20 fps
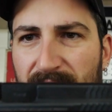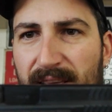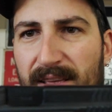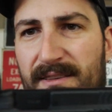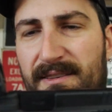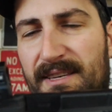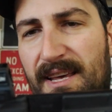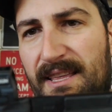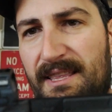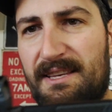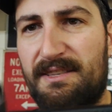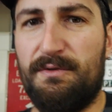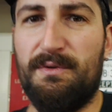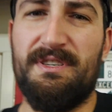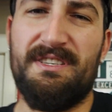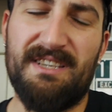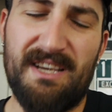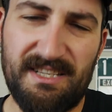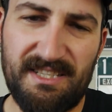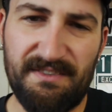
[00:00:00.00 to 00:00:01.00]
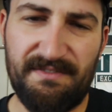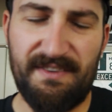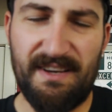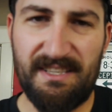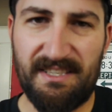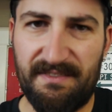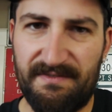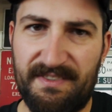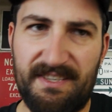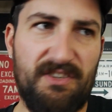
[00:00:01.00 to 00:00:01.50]
Say this was a
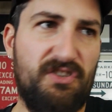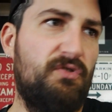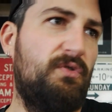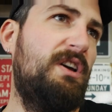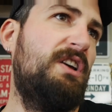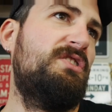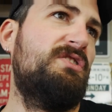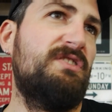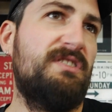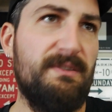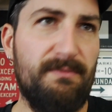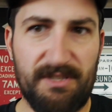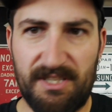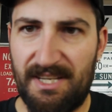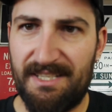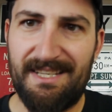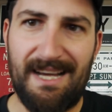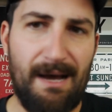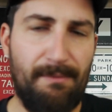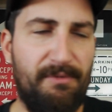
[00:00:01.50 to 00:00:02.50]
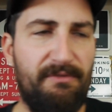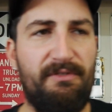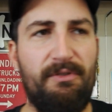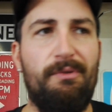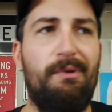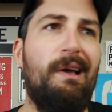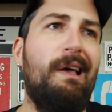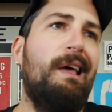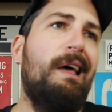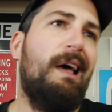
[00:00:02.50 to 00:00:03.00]
defensive situation, someone's on top of
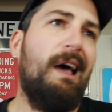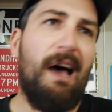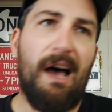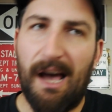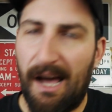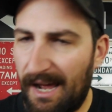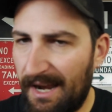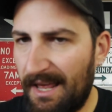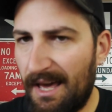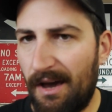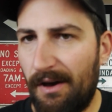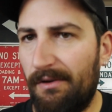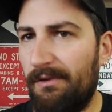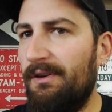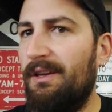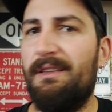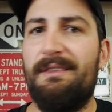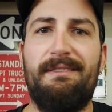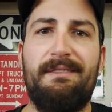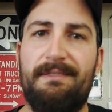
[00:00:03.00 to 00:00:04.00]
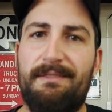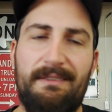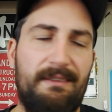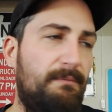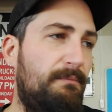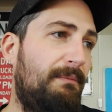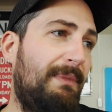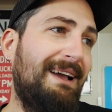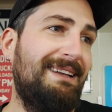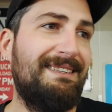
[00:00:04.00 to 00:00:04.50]
you. I know it
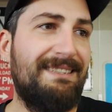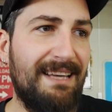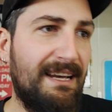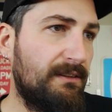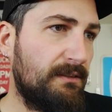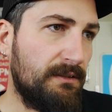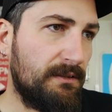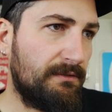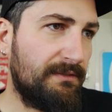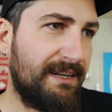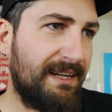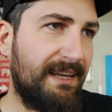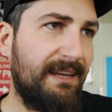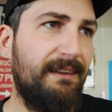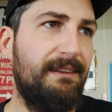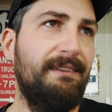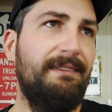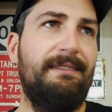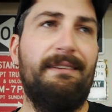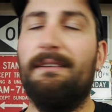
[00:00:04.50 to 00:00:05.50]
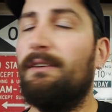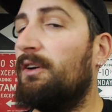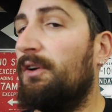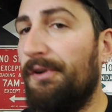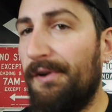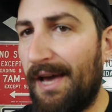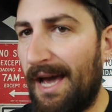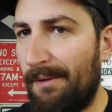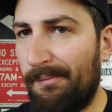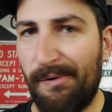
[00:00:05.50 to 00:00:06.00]
might sound a little ridiculous,
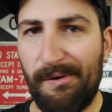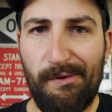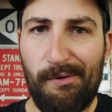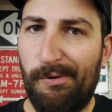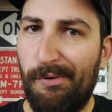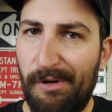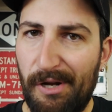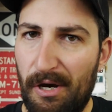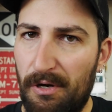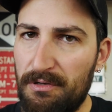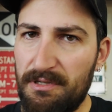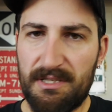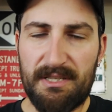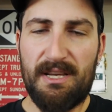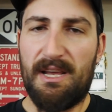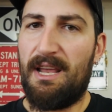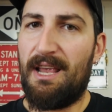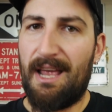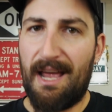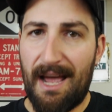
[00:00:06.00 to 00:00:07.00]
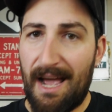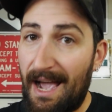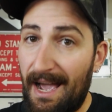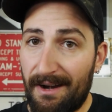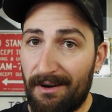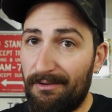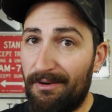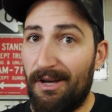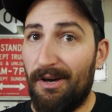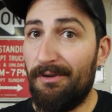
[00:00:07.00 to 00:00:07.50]
could happen, who knows? I
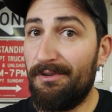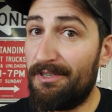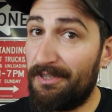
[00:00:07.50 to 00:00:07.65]
don't know.